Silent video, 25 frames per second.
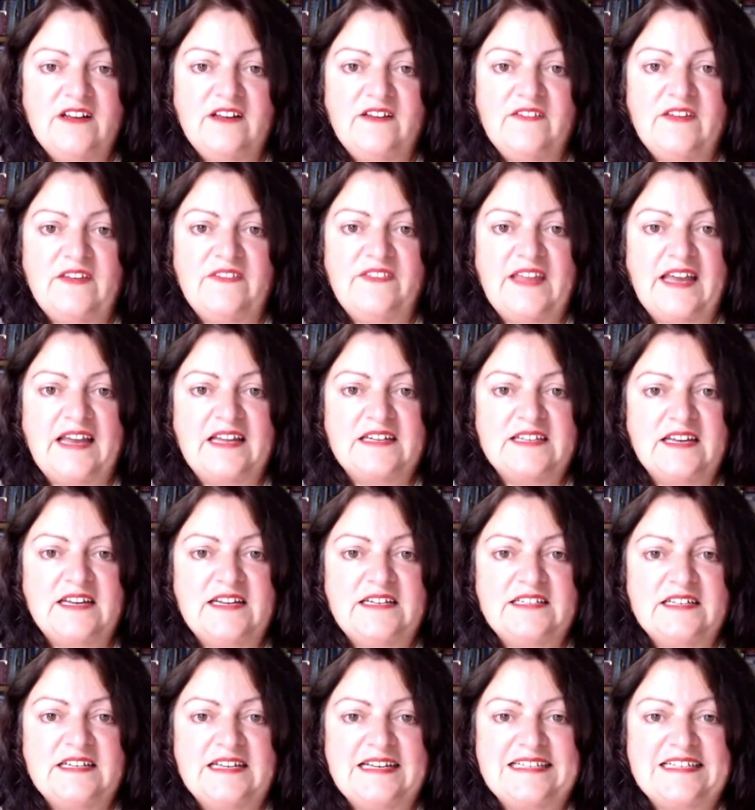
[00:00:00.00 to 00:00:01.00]
then that
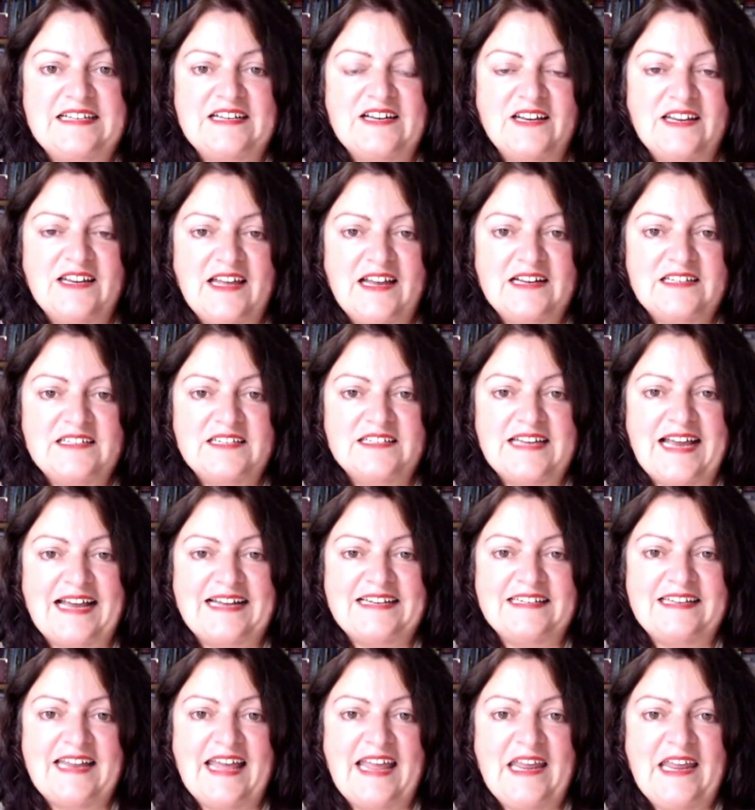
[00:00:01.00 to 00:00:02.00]
data is collected
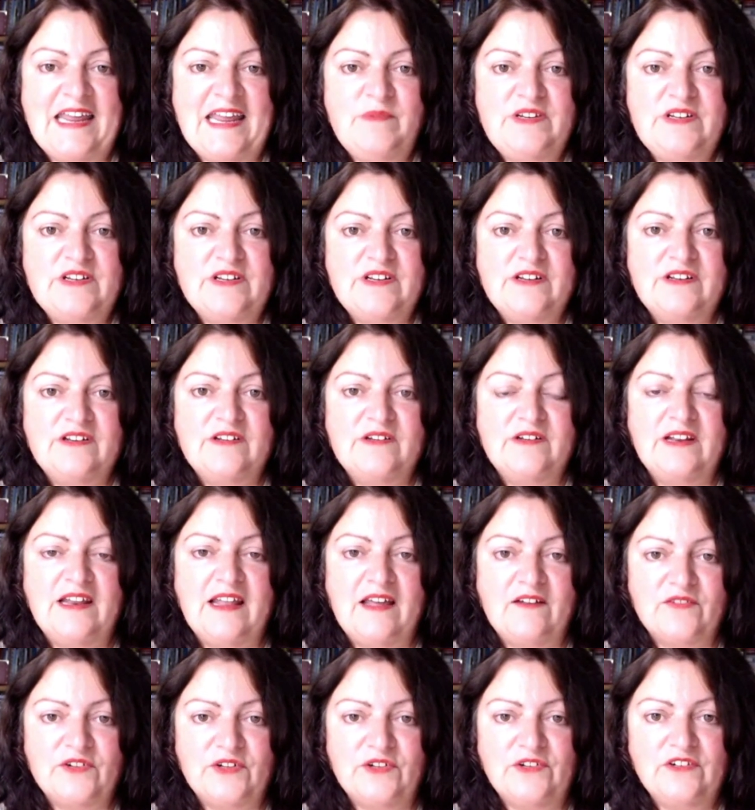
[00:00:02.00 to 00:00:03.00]
at named
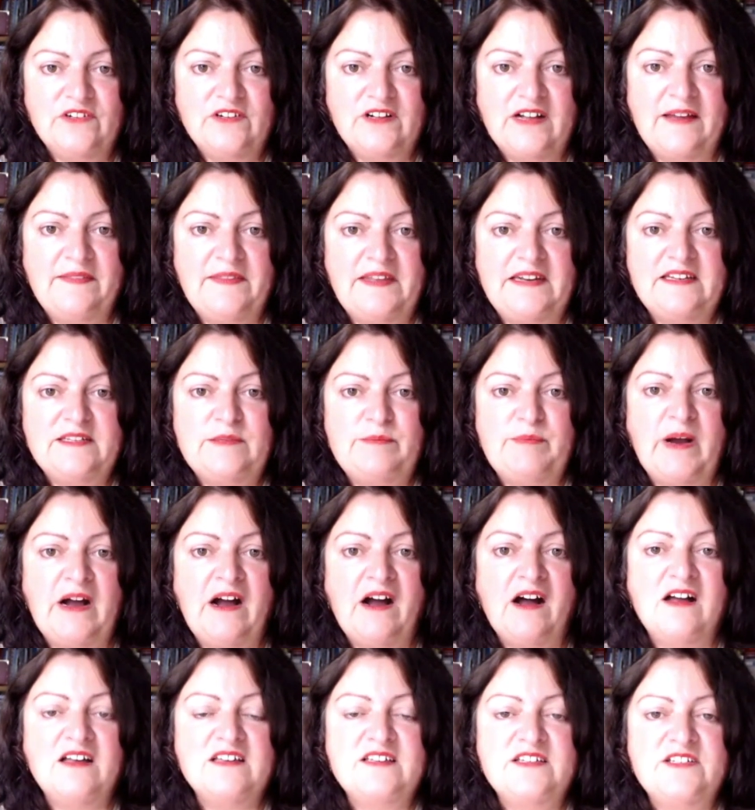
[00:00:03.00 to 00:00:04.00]
level and then is
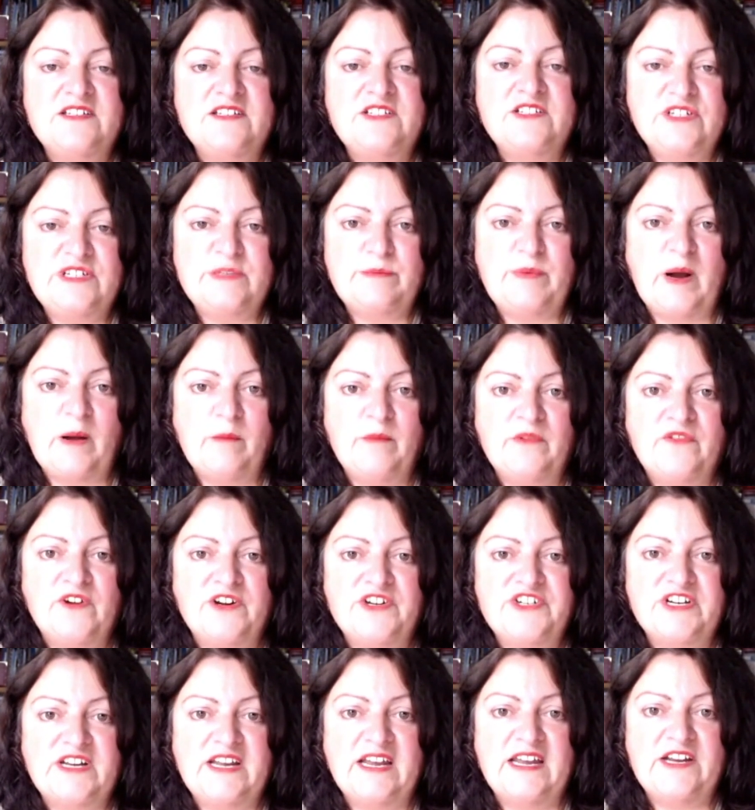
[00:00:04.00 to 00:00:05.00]
passed to the Department for
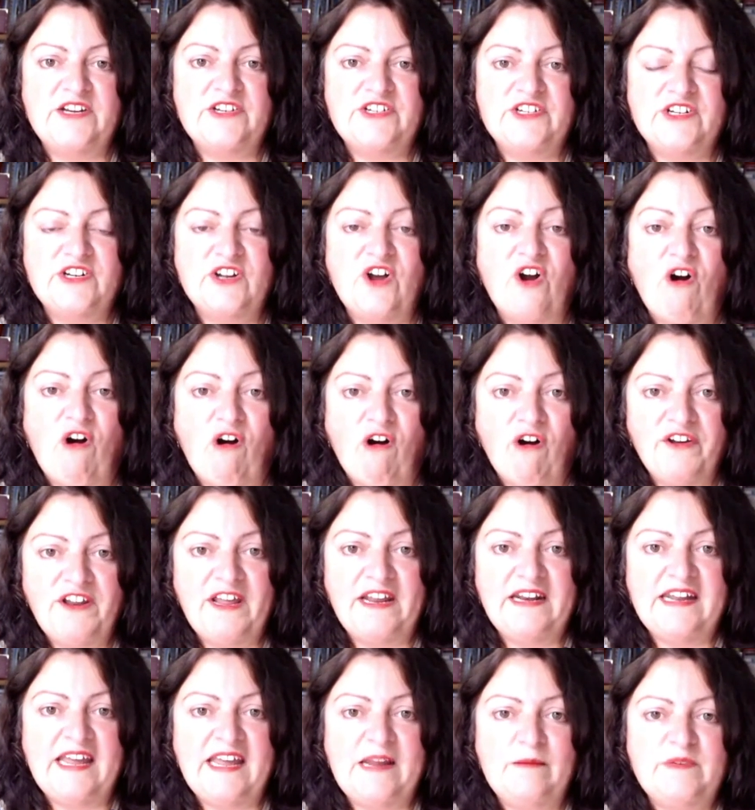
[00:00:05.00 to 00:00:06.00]
Education on a
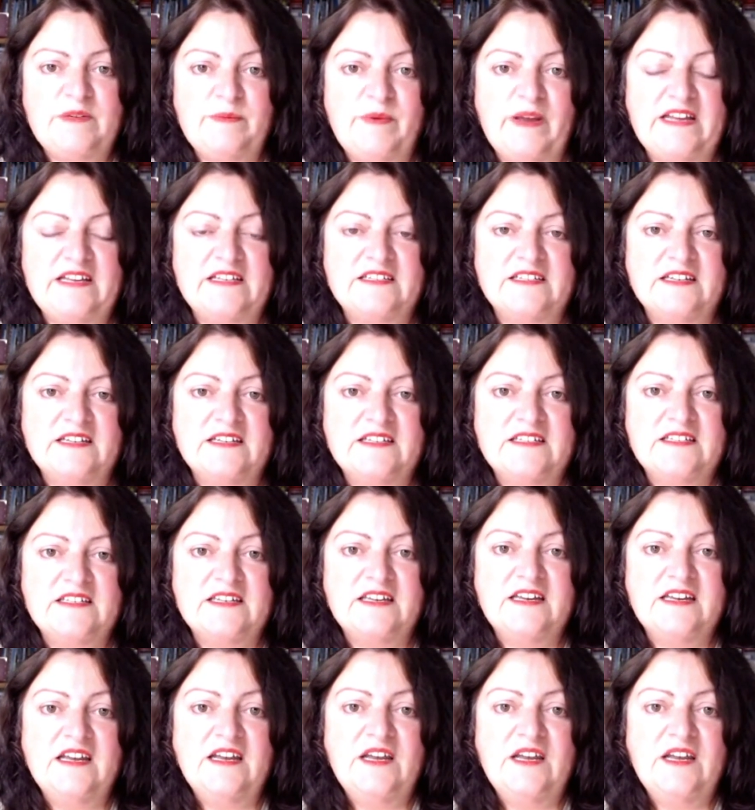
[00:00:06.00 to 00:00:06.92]
named basis,